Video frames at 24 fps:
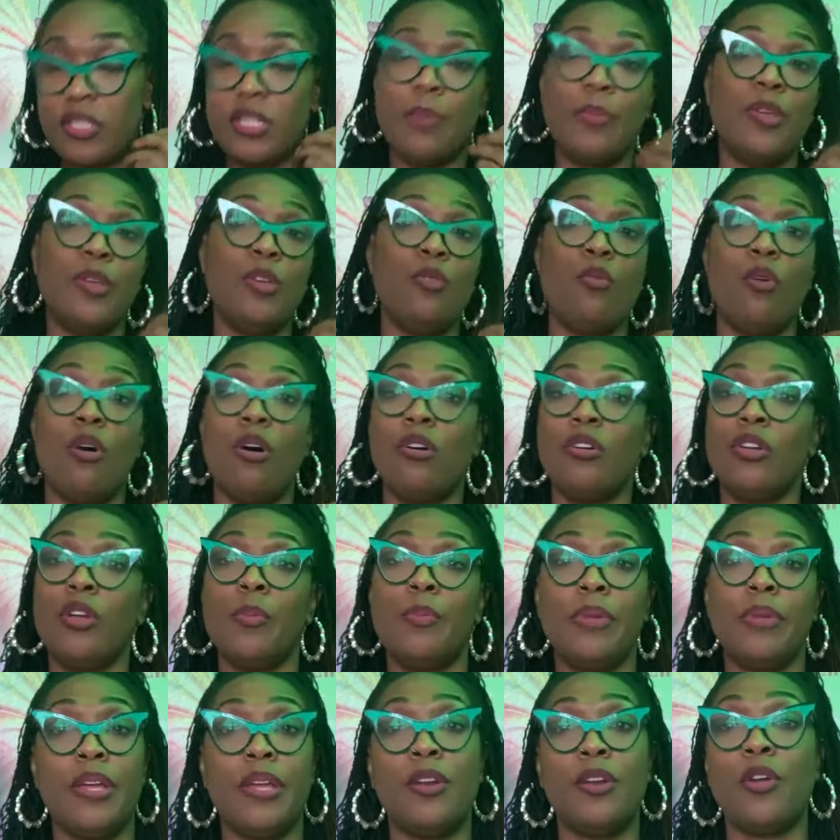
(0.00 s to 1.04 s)
Some of you all, you're
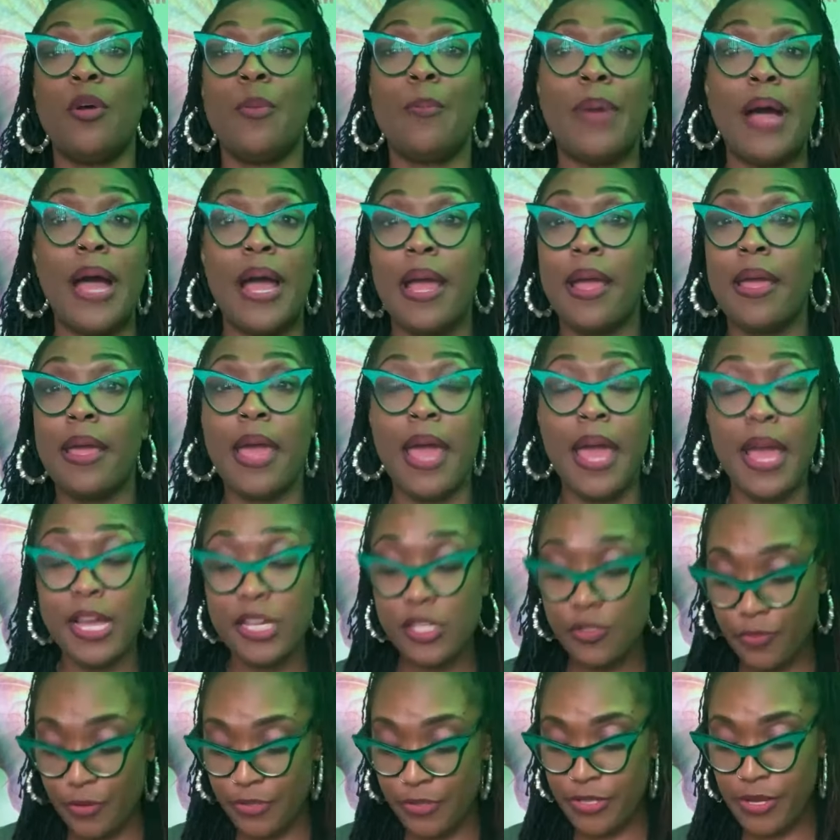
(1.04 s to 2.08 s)
planning on buying
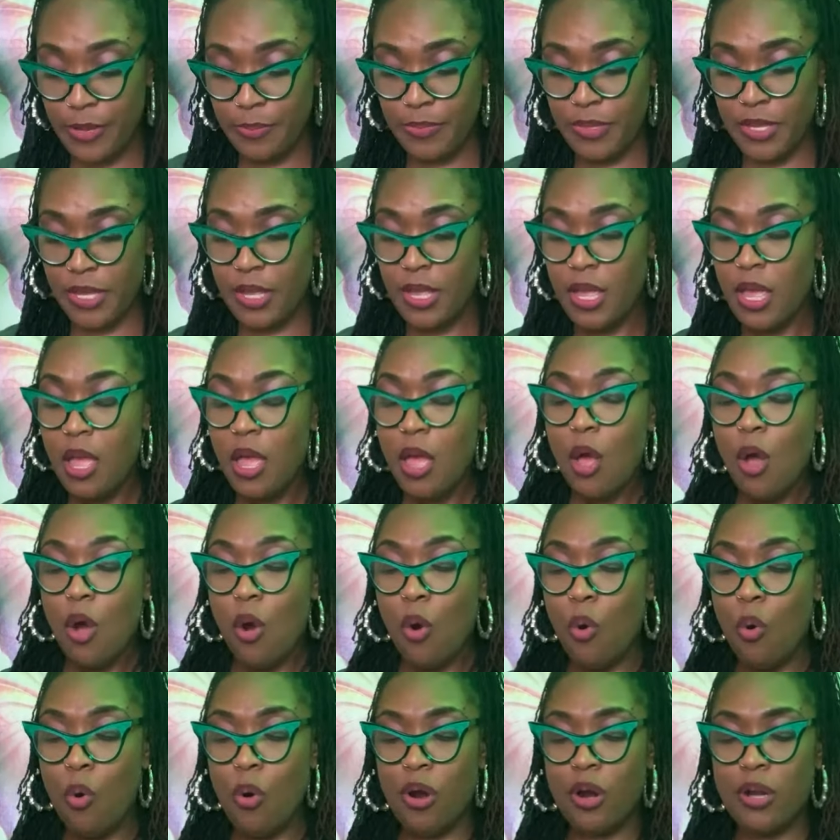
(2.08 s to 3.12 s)
cash for something,
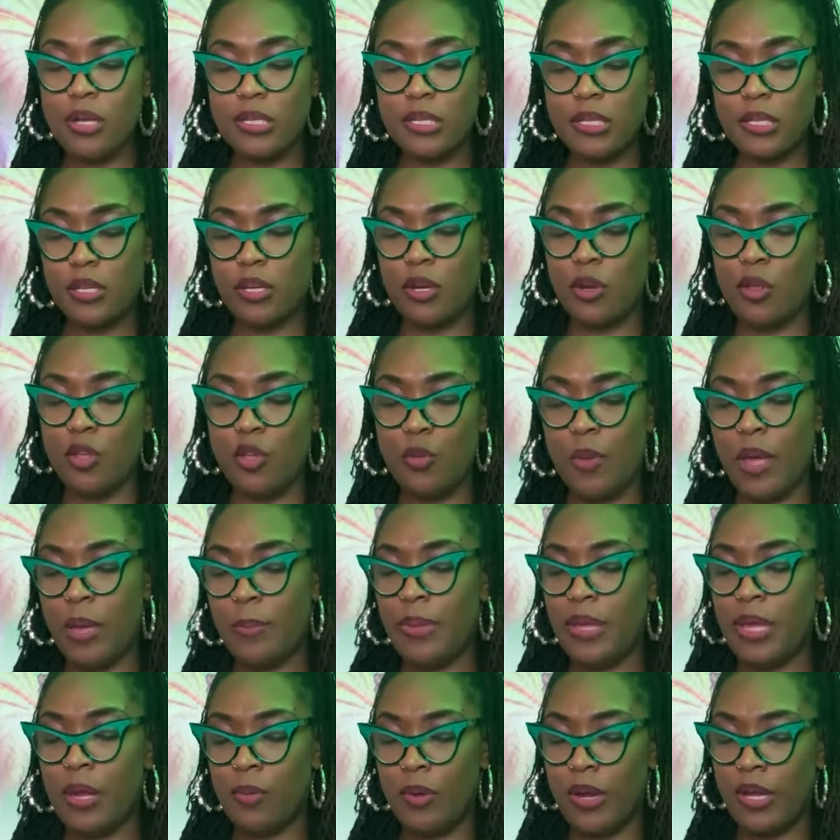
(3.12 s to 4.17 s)
or you may
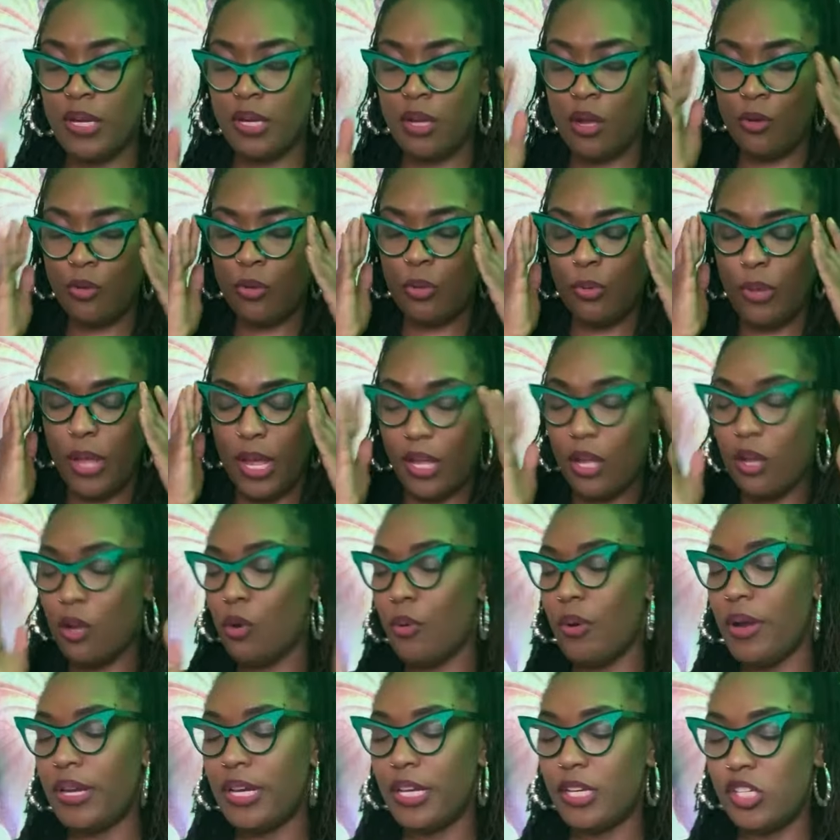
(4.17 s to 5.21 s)
be getting ready to go through like a
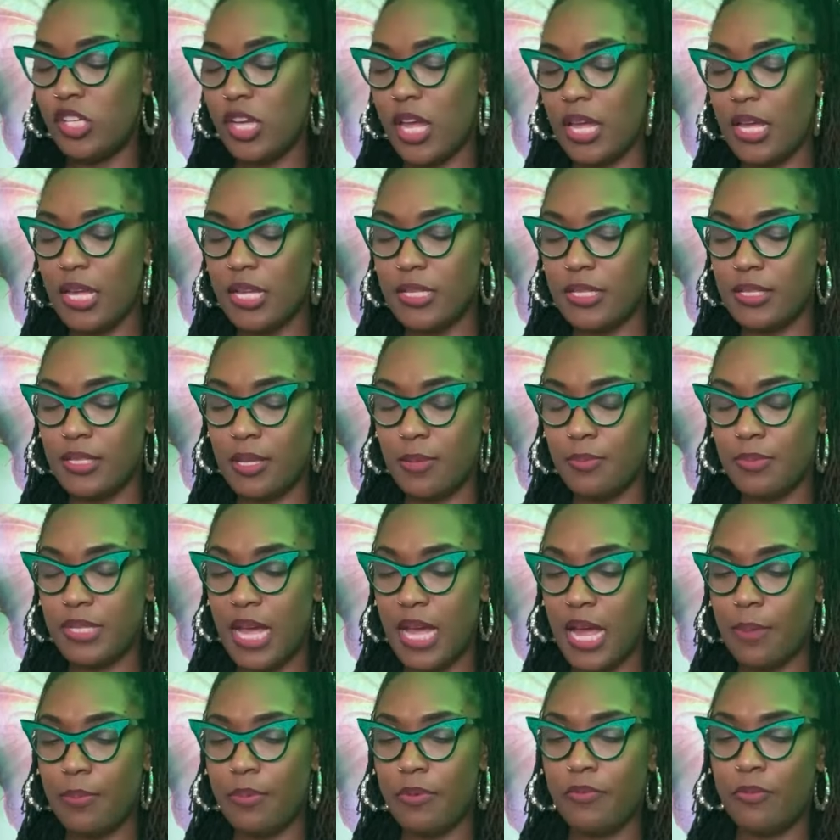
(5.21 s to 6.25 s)
credit check in some
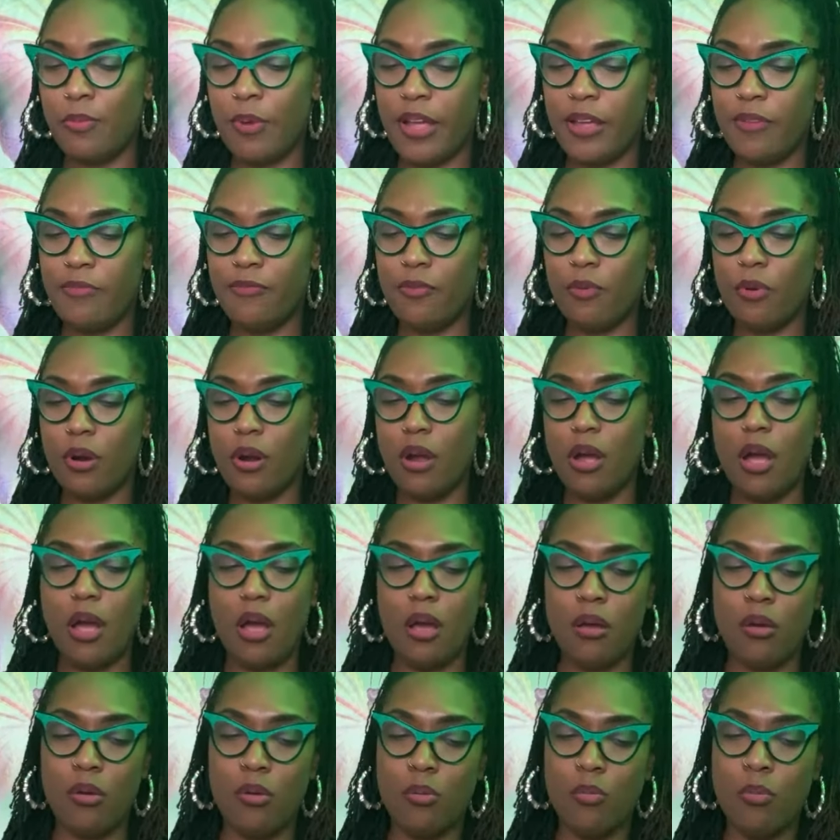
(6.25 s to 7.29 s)
type of way for a
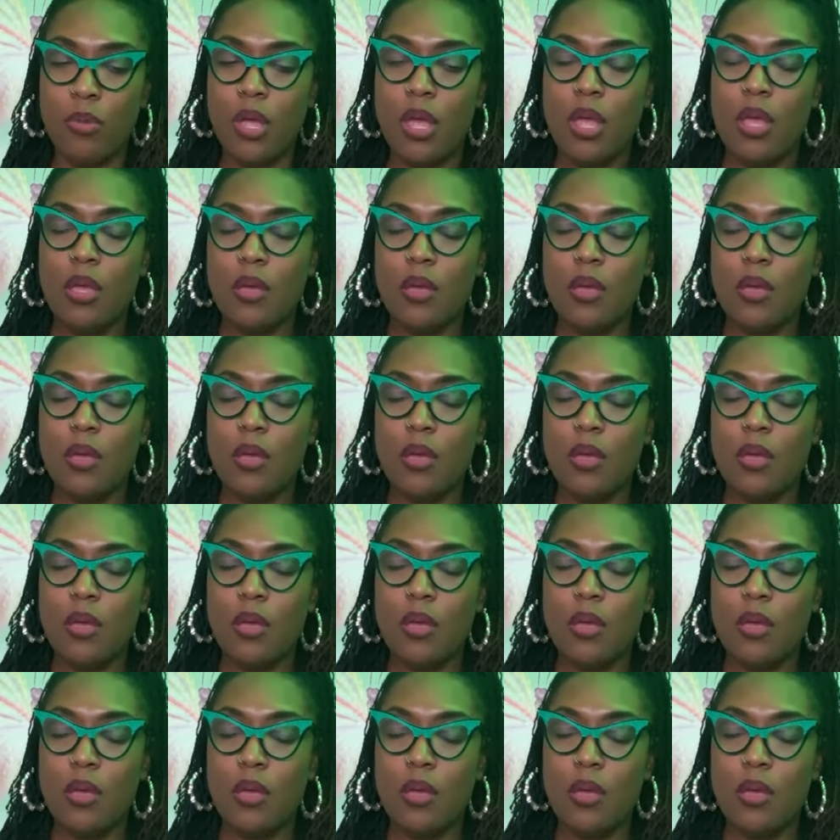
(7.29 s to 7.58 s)
home.